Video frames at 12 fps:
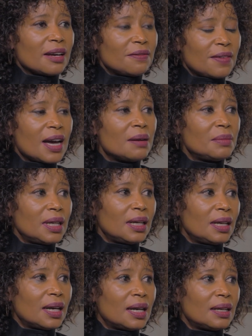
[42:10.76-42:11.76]
my
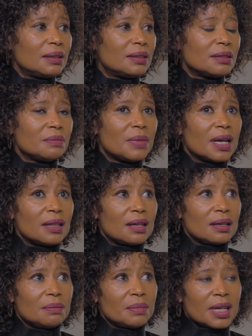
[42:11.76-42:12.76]
family and
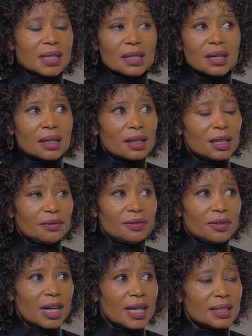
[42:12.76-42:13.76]
my circle of
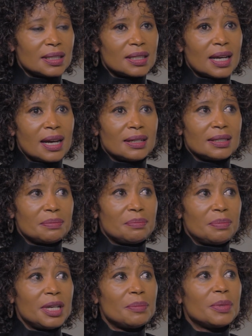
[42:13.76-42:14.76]
friends and
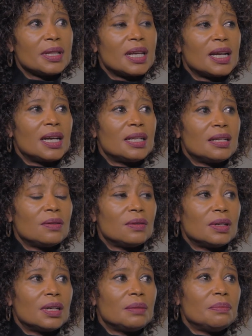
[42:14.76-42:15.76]
people that I
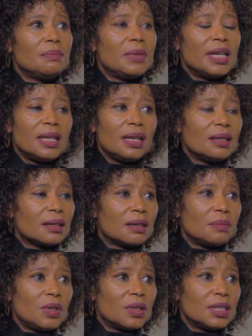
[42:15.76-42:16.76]
know, many in the
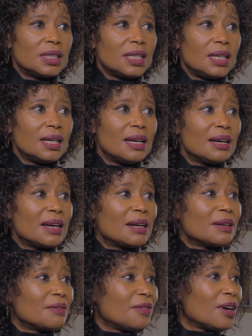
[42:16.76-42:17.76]
community,
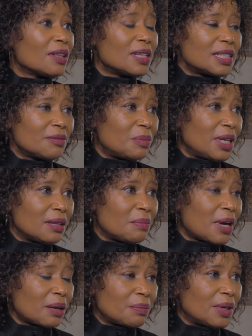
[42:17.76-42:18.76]
fathers have been
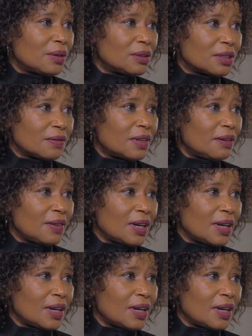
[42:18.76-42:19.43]
the backbones of their